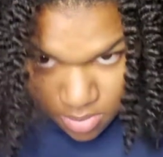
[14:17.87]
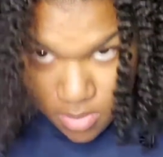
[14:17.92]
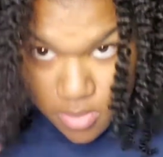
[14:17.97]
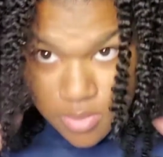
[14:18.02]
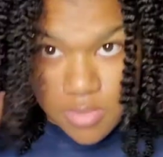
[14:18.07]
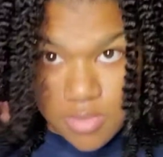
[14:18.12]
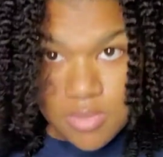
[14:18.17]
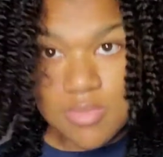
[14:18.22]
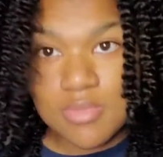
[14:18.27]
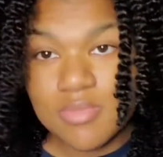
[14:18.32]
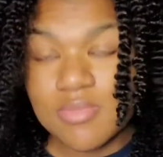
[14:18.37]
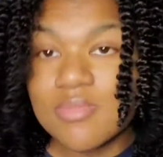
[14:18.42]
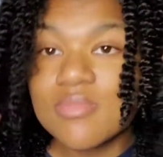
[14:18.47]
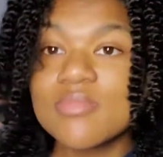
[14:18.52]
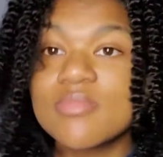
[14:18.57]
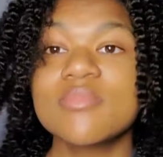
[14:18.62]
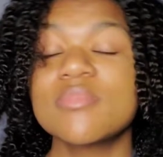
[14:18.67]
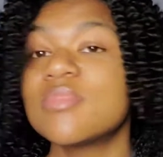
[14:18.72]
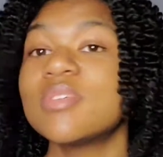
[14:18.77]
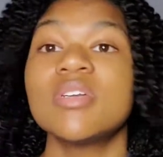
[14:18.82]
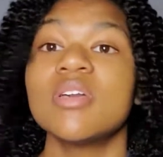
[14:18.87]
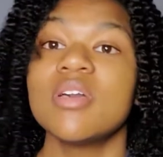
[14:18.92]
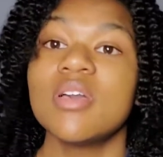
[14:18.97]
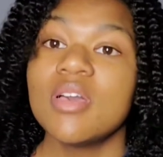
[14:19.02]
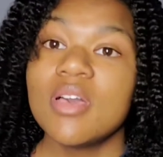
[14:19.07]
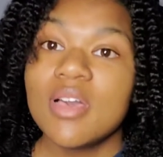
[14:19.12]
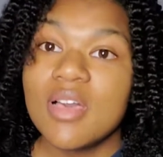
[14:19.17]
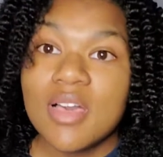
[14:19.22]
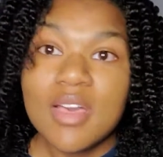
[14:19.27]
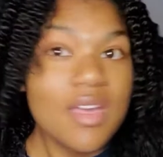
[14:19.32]
while I was unwinding
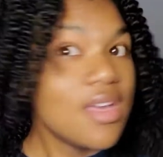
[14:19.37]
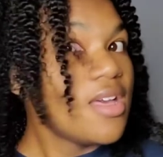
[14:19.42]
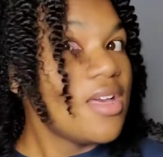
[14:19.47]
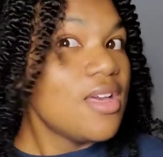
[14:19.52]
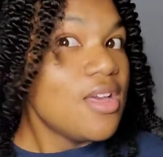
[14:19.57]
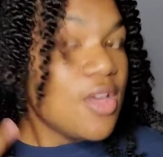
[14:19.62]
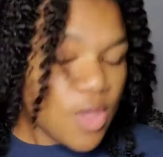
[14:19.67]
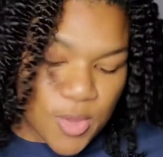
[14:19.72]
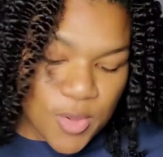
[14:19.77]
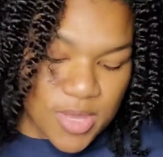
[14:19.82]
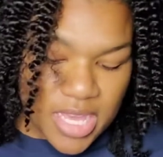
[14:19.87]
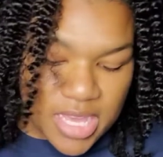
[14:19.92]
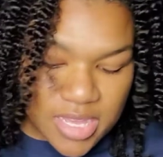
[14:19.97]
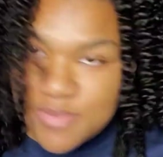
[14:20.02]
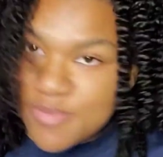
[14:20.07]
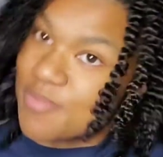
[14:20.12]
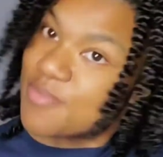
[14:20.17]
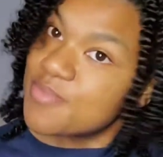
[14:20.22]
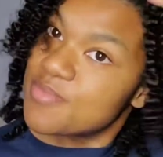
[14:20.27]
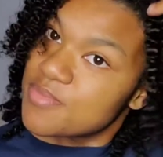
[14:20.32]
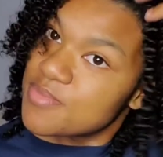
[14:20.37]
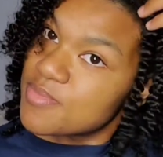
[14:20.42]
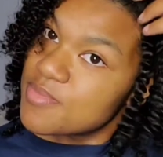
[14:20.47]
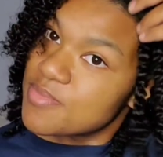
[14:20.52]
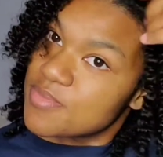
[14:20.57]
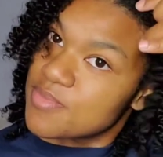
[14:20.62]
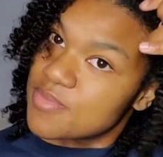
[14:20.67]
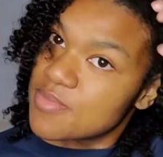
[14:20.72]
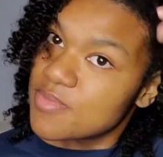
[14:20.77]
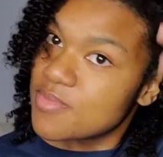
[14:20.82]
it, it's a lot easier
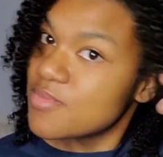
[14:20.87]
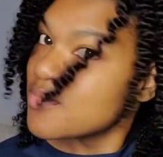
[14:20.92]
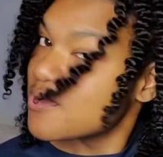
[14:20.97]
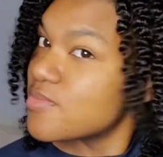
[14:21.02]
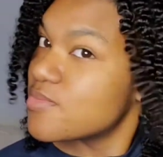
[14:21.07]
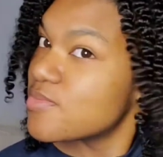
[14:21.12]
when your